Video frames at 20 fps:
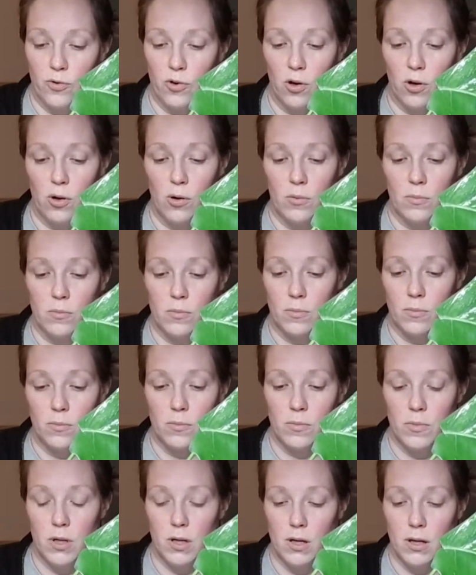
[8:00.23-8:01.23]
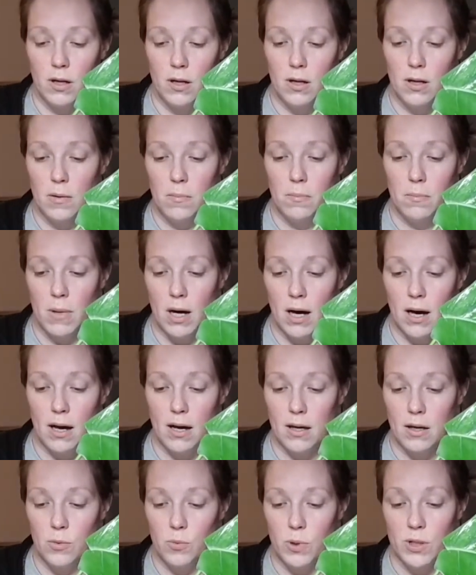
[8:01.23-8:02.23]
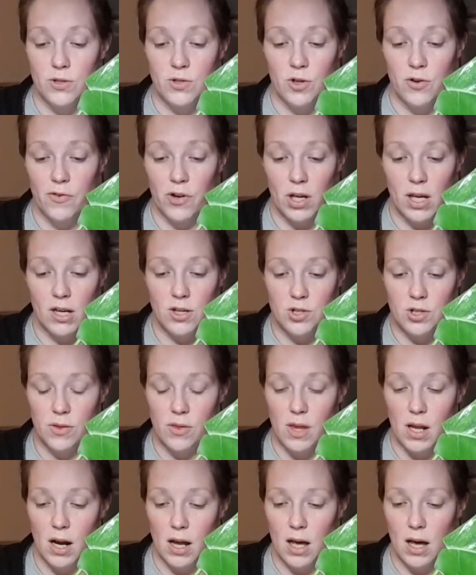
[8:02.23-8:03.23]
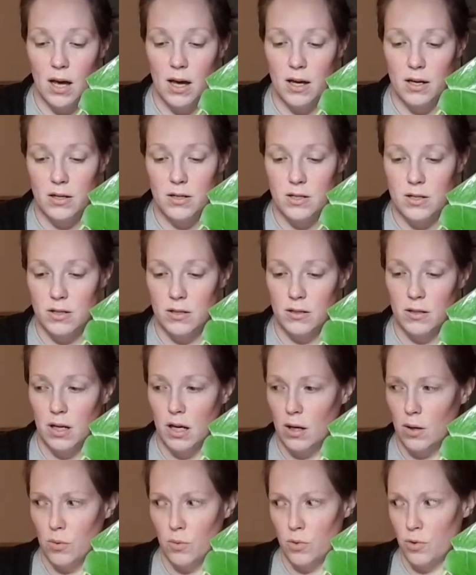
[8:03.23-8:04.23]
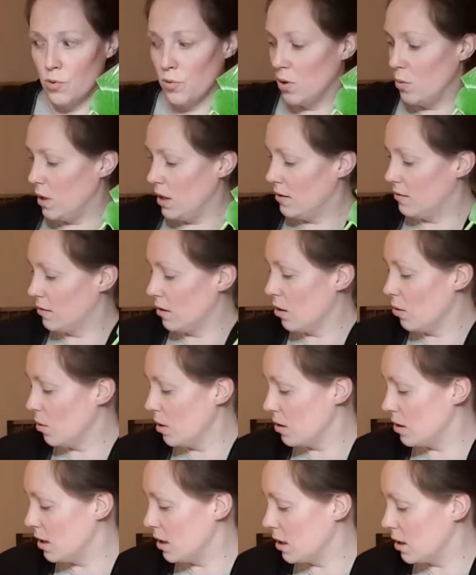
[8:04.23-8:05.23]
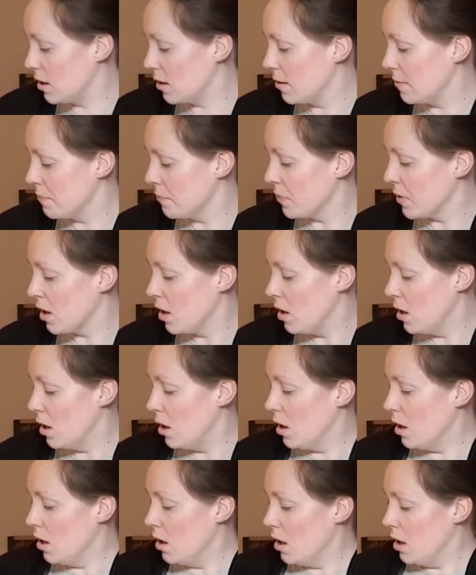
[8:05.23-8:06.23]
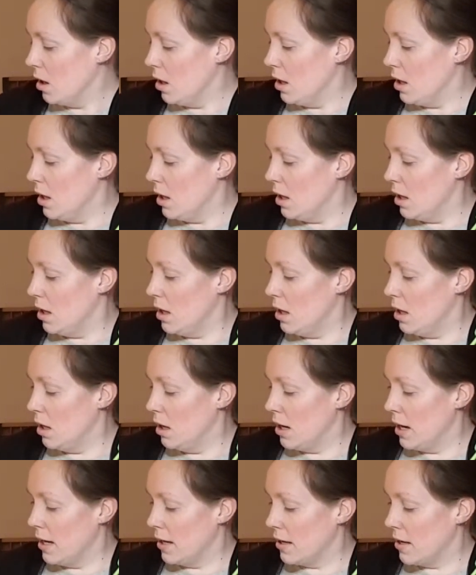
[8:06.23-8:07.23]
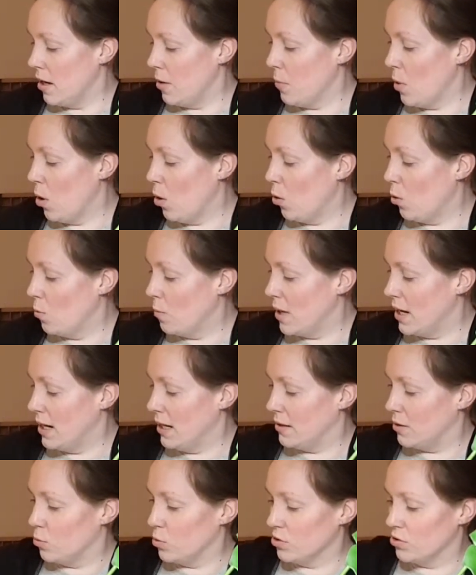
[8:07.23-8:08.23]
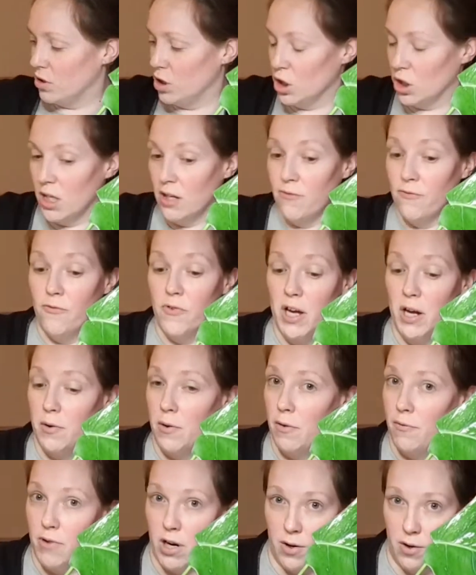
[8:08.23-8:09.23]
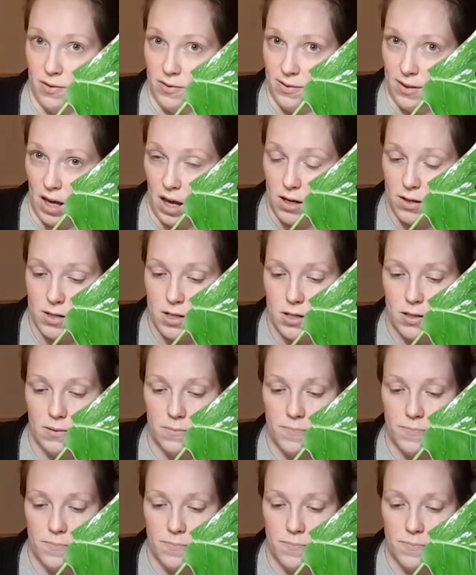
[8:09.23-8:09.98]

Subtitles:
from my winter vacation that I had now 3 weeks ago, I think. I came home and it was looking very sad.